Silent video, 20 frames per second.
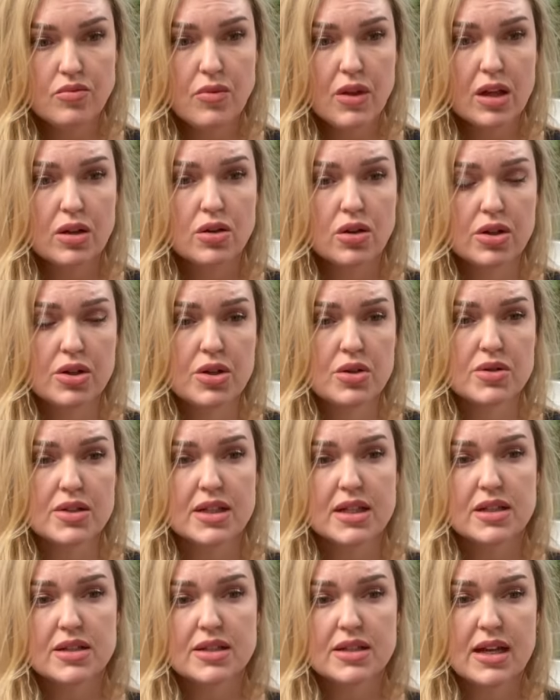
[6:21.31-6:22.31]
learn new
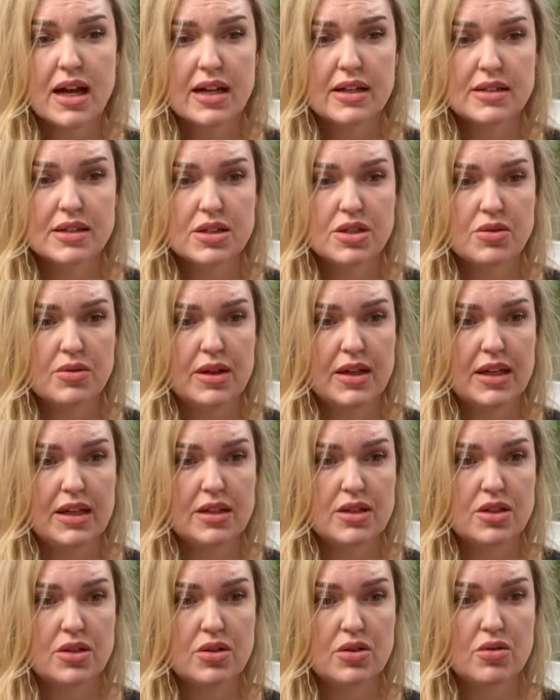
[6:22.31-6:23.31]
skill sets? Do we need
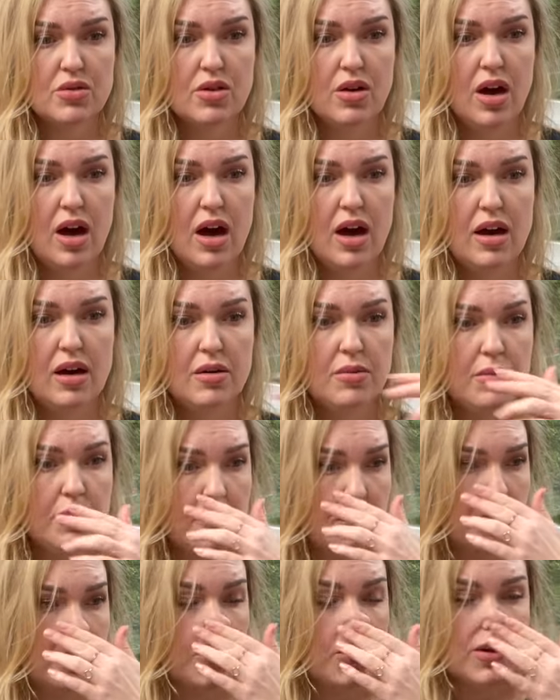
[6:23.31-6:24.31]
to
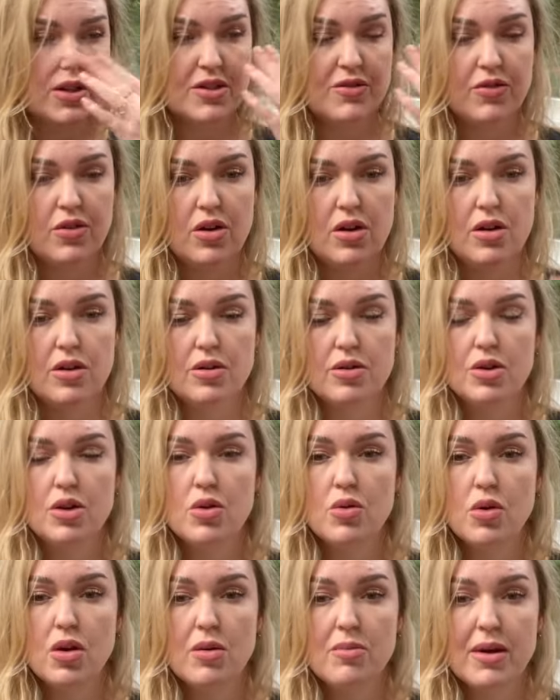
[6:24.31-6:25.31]
push for
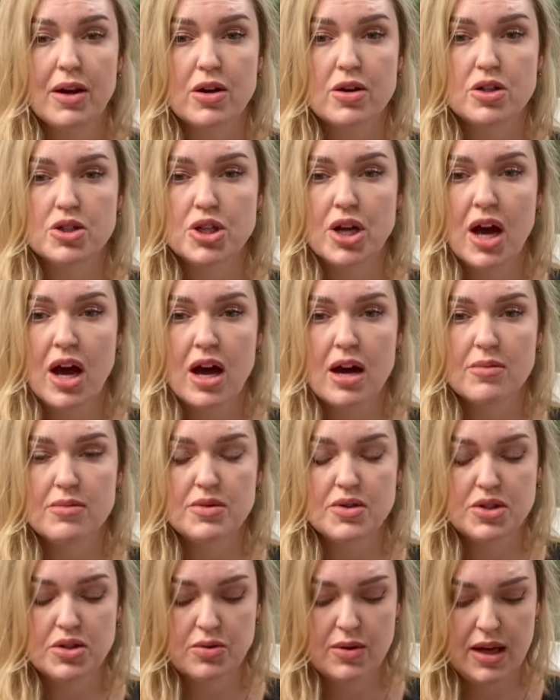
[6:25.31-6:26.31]
newer, better
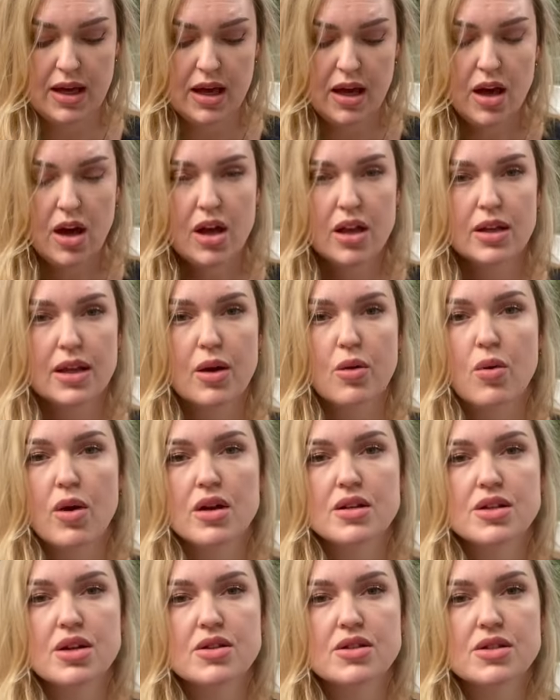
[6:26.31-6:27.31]
jobs?
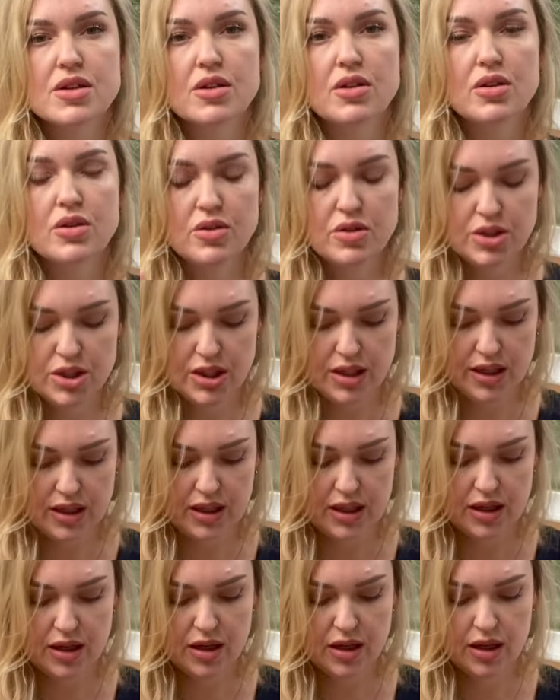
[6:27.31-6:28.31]
Where's our solution
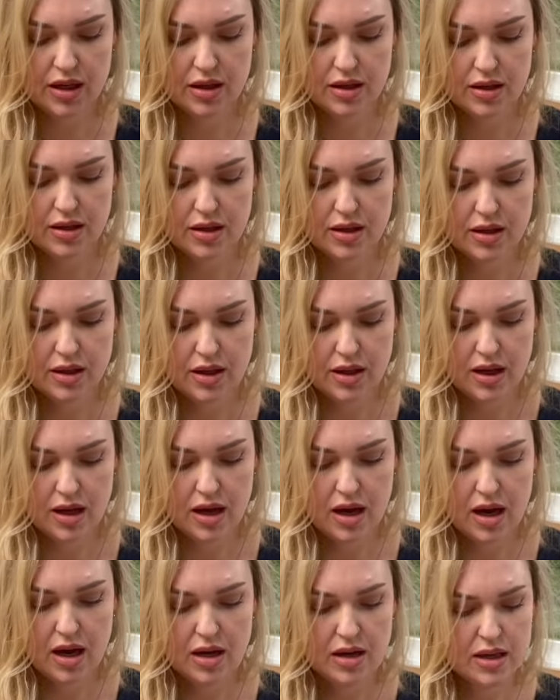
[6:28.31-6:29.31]
here?
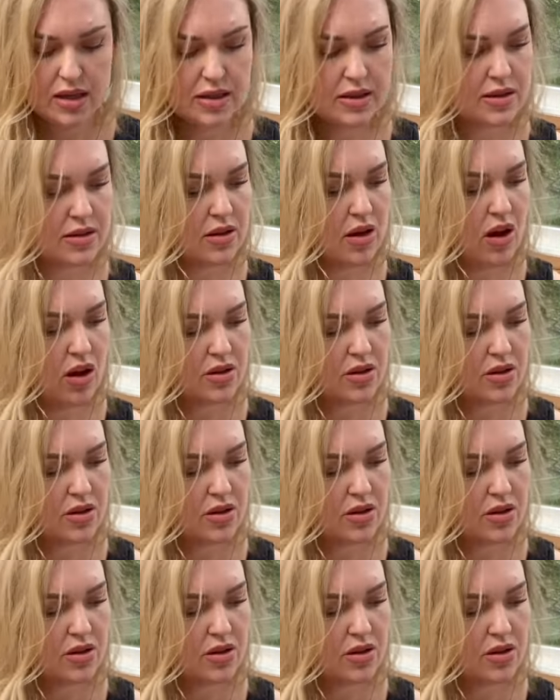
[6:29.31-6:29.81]
It's